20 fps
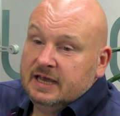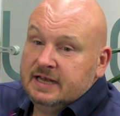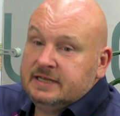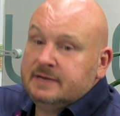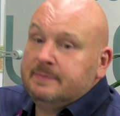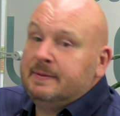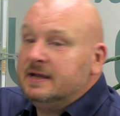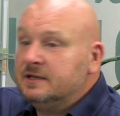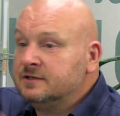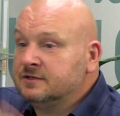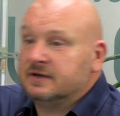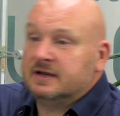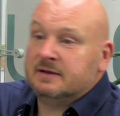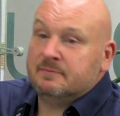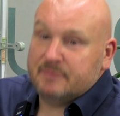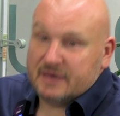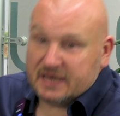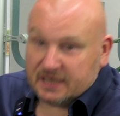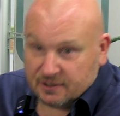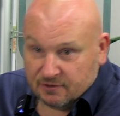It depends on
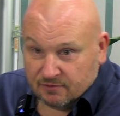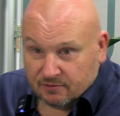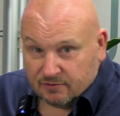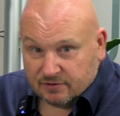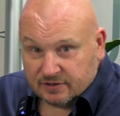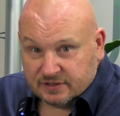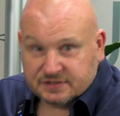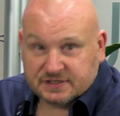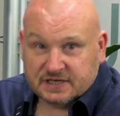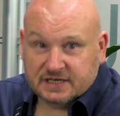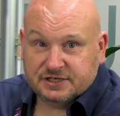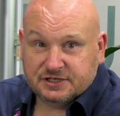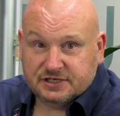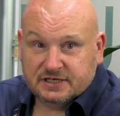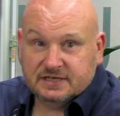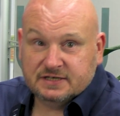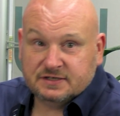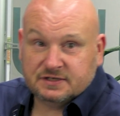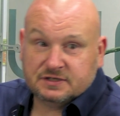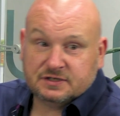how big your
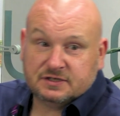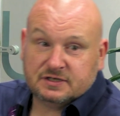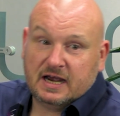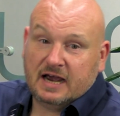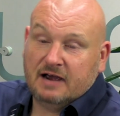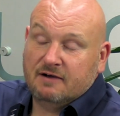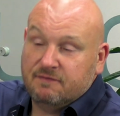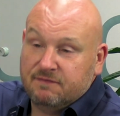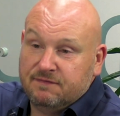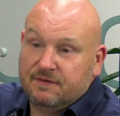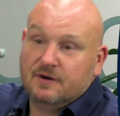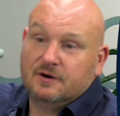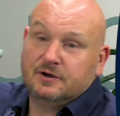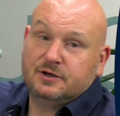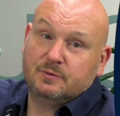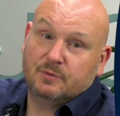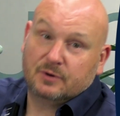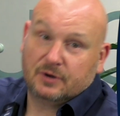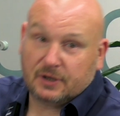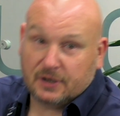organization is as to how
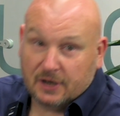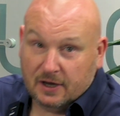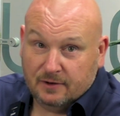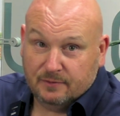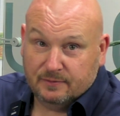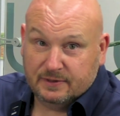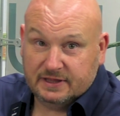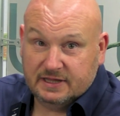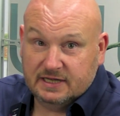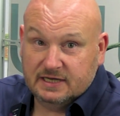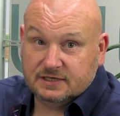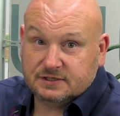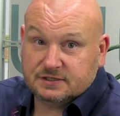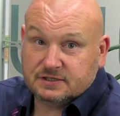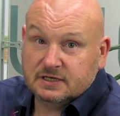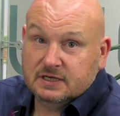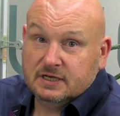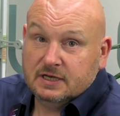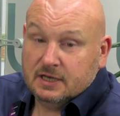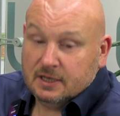far you want to go with
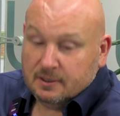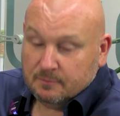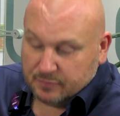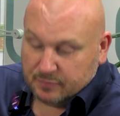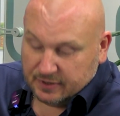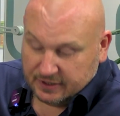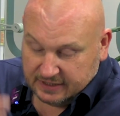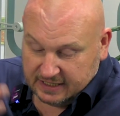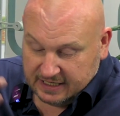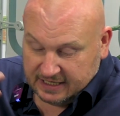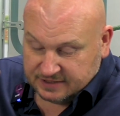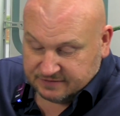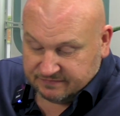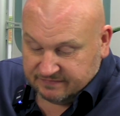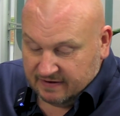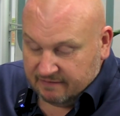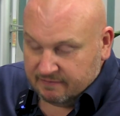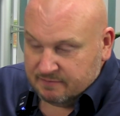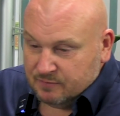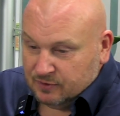this, but
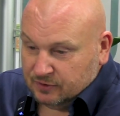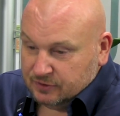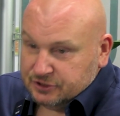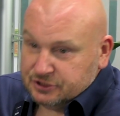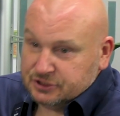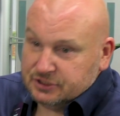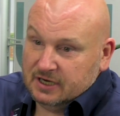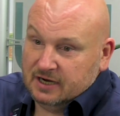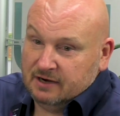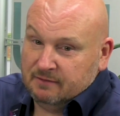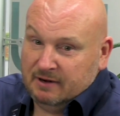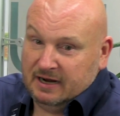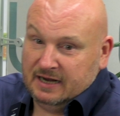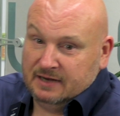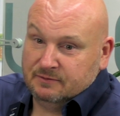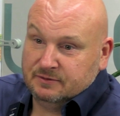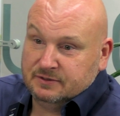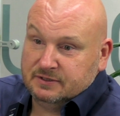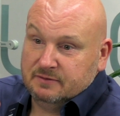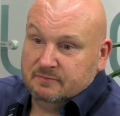it's very much
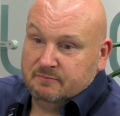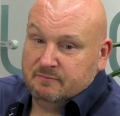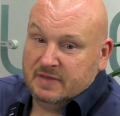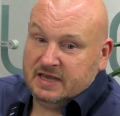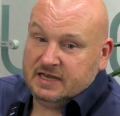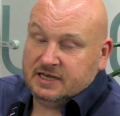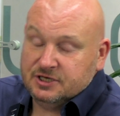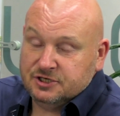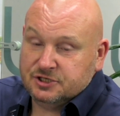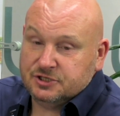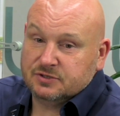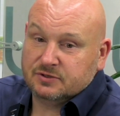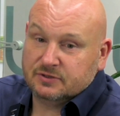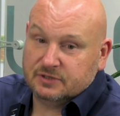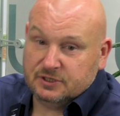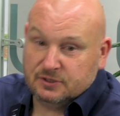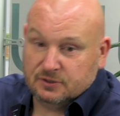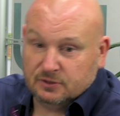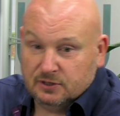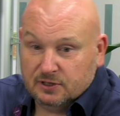around making
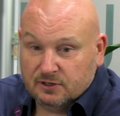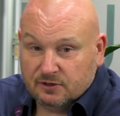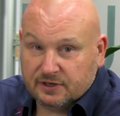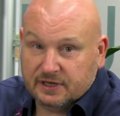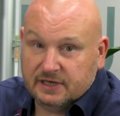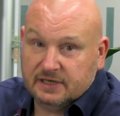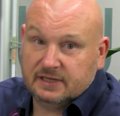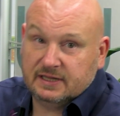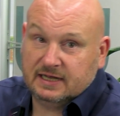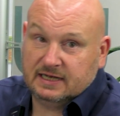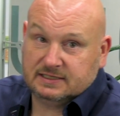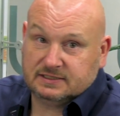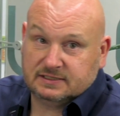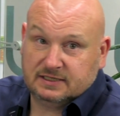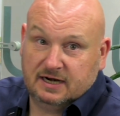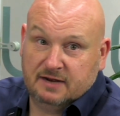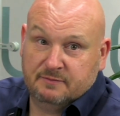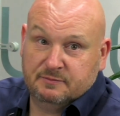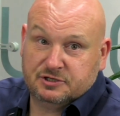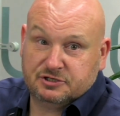sure that you're looking at that
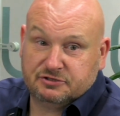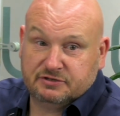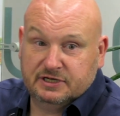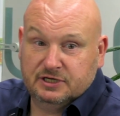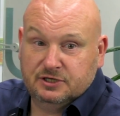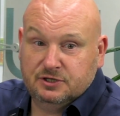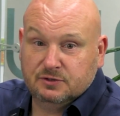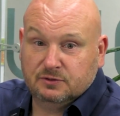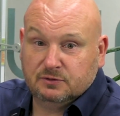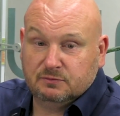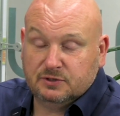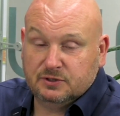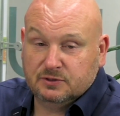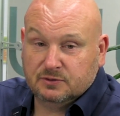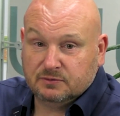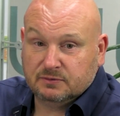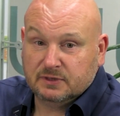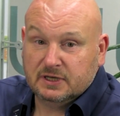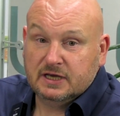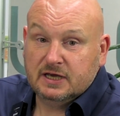telemetry and
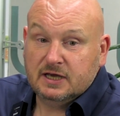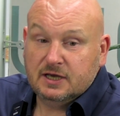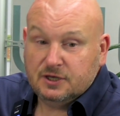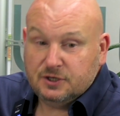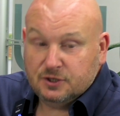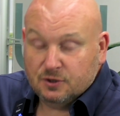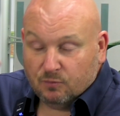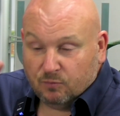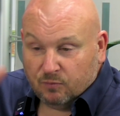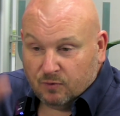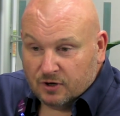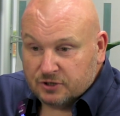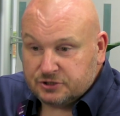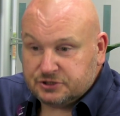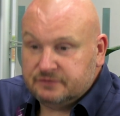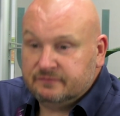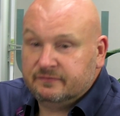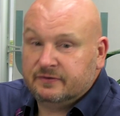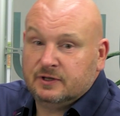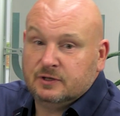you're
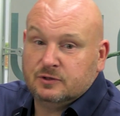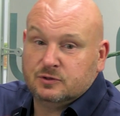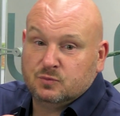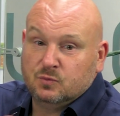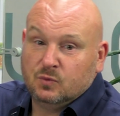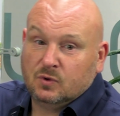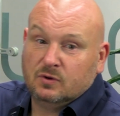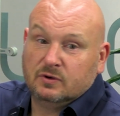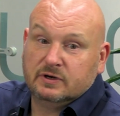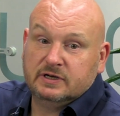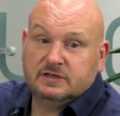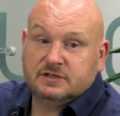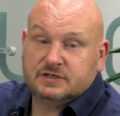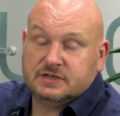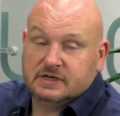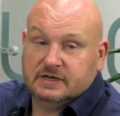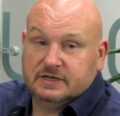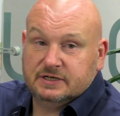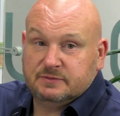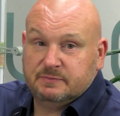watching for those warning
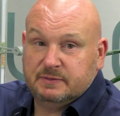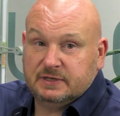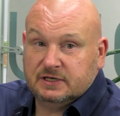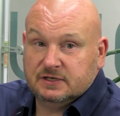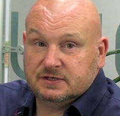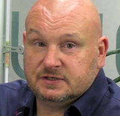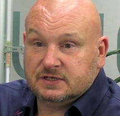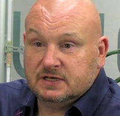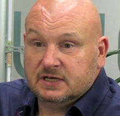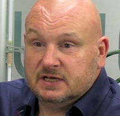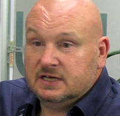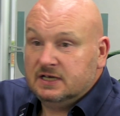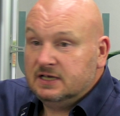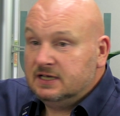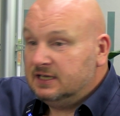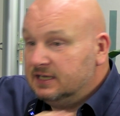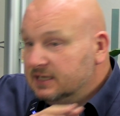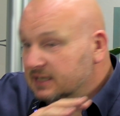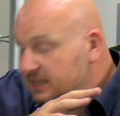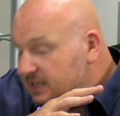signs, because
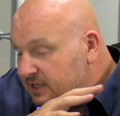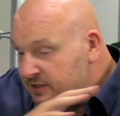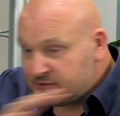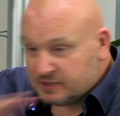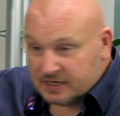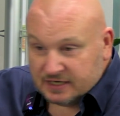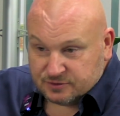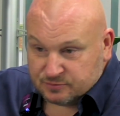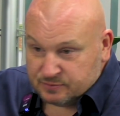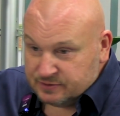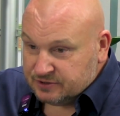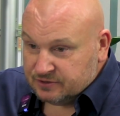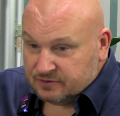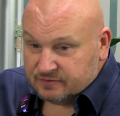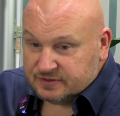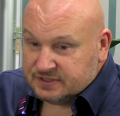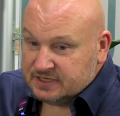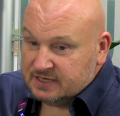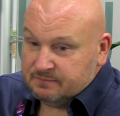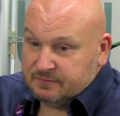as we
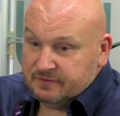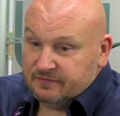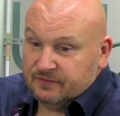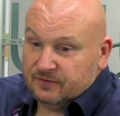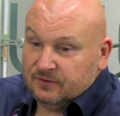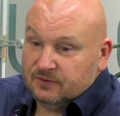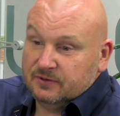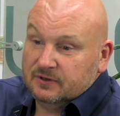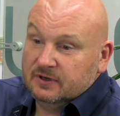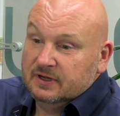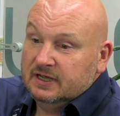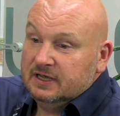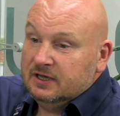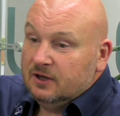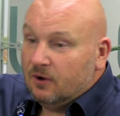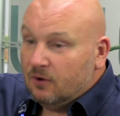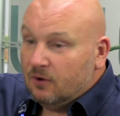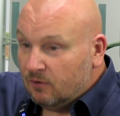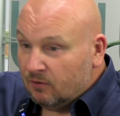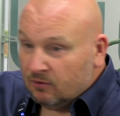sort of said before,
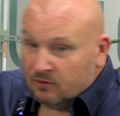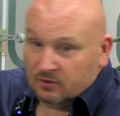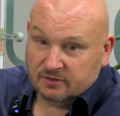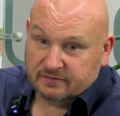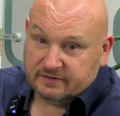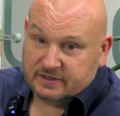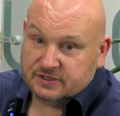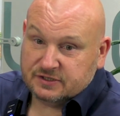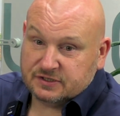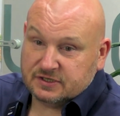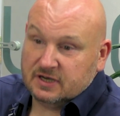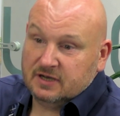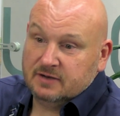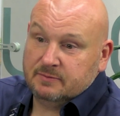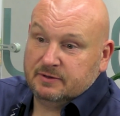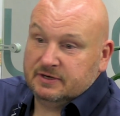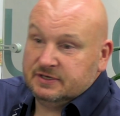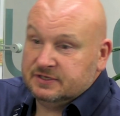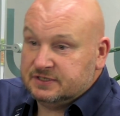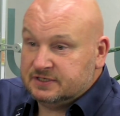all of these
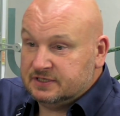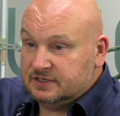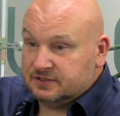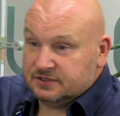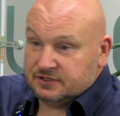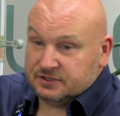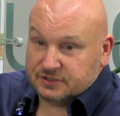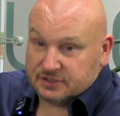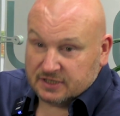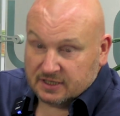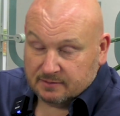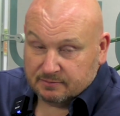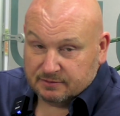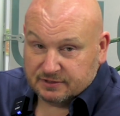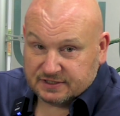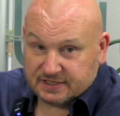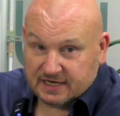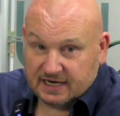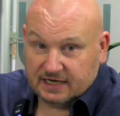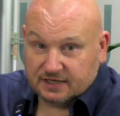cyber incidents and
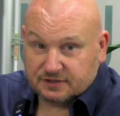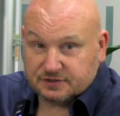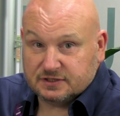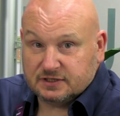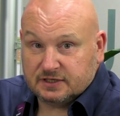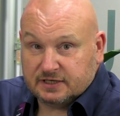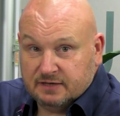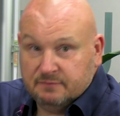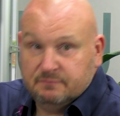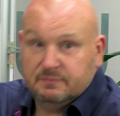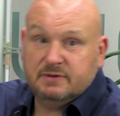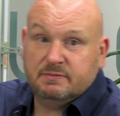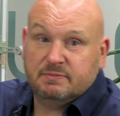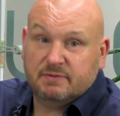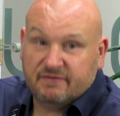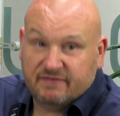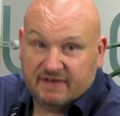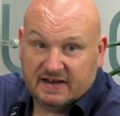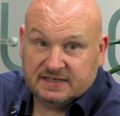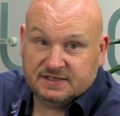cyber attacks can be
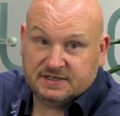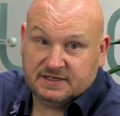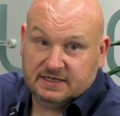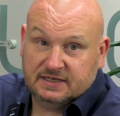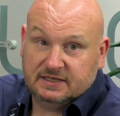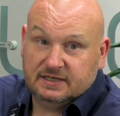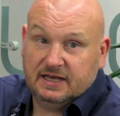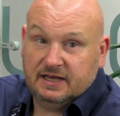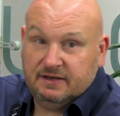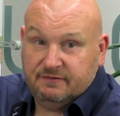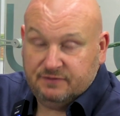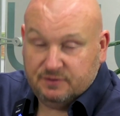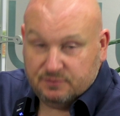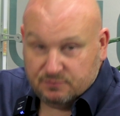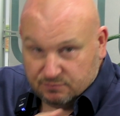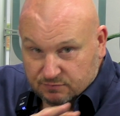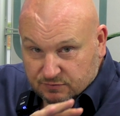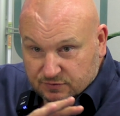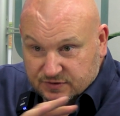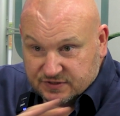prevented if
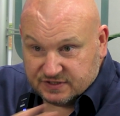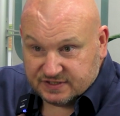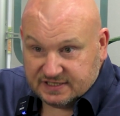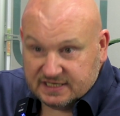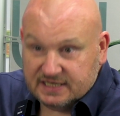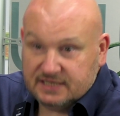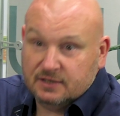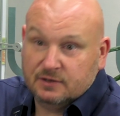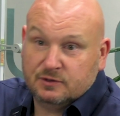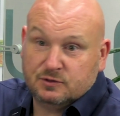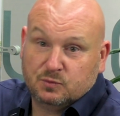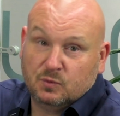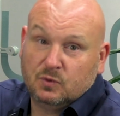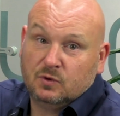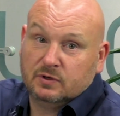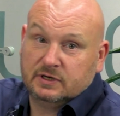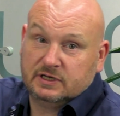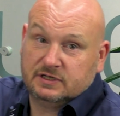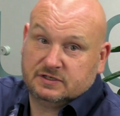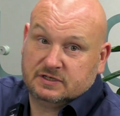you see those
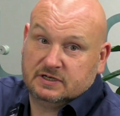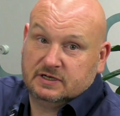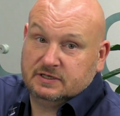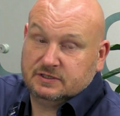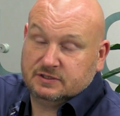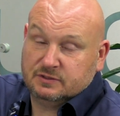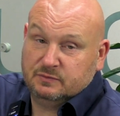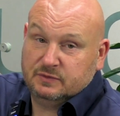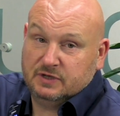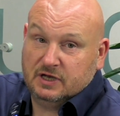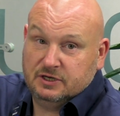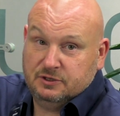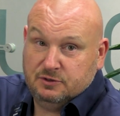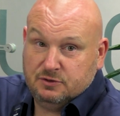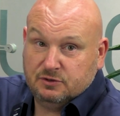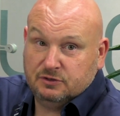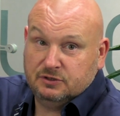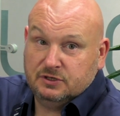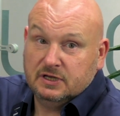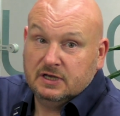warning signs and
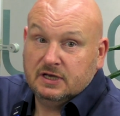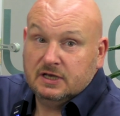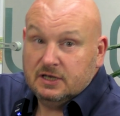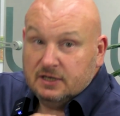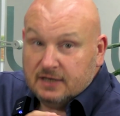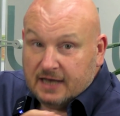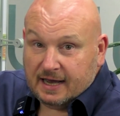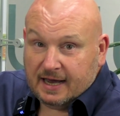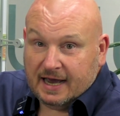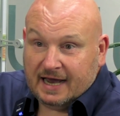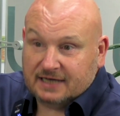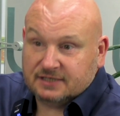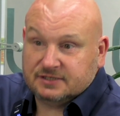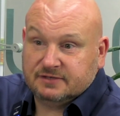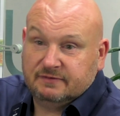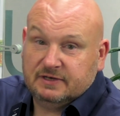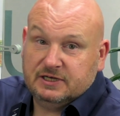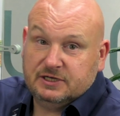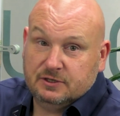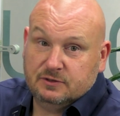you can
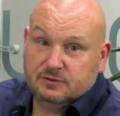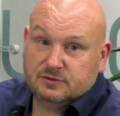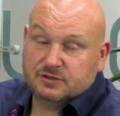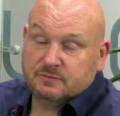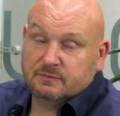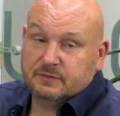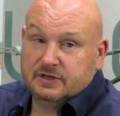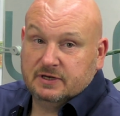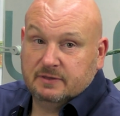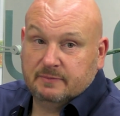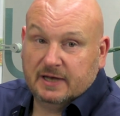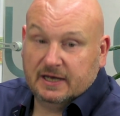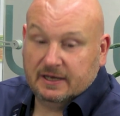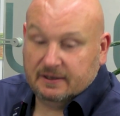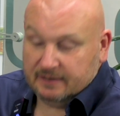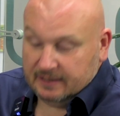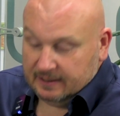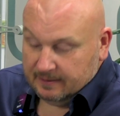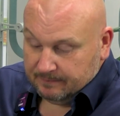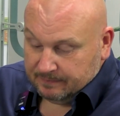actively do something
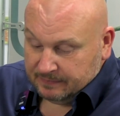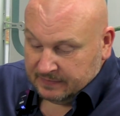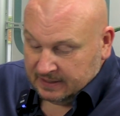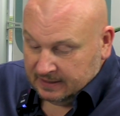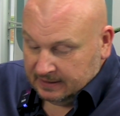about it.